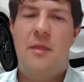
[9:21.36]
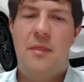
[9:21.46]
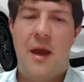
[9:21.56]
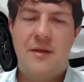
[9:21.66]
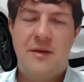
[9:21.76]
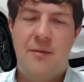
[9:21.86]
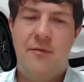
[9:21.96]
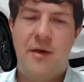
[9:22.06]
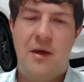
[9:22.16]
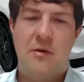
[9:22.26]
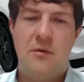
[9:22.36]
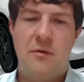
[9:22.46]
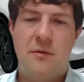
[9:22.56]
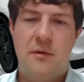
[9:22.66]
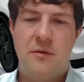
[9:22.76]
That type of
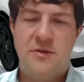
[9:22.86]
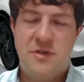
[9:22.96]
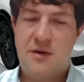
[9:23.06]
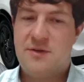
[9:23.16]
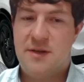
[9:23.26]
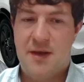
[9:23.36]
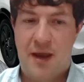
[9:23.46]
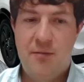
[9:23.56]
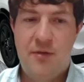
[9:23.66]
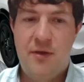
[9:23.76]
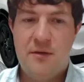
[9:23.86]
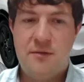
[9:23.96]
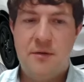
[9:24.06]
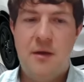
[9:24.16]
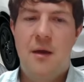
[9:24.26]
vehicle shares a name with
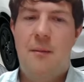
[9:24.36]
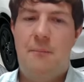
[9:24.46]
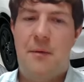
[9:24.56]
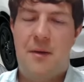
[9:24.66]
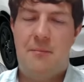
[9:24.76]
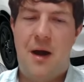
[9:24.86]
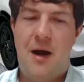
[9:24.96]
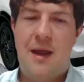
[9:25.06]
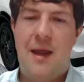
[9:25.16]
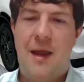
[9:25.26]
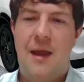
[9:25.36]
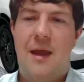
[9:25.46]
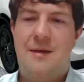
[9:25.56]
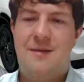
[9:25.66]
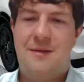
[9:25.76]
this, but the Mach-E
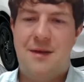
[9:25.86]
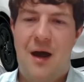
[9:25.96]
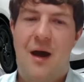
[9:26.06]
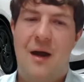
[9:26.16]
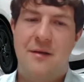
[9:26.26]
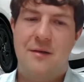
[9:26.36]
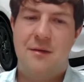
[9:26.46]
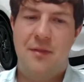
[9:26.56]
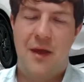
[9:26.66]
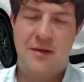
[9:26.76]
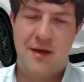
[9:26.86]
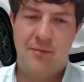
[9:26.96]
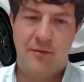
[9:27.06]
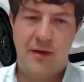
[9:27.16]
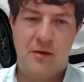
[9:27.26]
is not that type
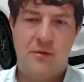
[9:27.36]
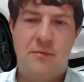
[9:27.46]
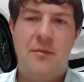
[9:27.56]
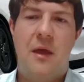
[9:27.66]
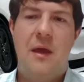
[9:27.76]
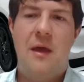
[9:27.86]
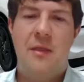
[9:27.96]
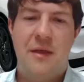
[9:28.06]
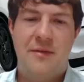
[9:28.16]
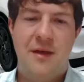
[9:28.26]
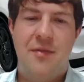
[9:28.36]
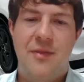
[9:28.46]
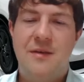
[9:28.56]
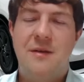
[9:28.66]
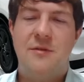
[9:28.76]
of vehicle. Instead,
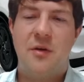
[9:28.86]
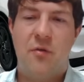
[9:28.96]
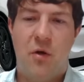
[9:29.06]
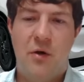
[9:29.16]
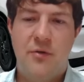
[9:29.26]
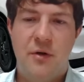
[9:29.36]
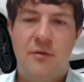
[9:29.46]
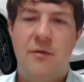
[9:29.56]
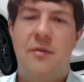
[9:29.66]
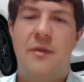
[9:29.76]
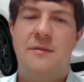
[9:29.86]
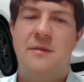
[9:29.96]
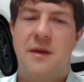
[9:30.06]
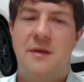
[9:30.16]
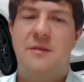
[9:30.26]
this is a crossover. This
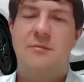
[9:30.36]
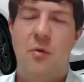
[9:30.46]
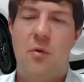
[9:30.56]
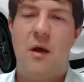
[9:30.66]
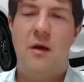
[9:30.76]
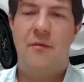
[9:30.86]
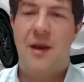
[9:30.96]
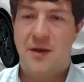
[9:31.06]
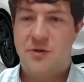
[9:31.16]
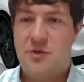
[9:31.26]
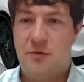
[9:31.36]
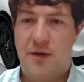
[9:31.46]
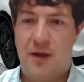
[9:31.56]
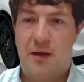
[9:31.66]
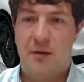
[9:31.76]
is more of an
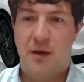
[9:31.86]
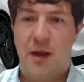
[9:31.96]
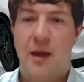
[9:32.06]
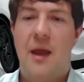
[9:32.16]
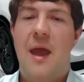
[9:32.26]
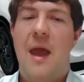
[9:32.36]
SUV, okay?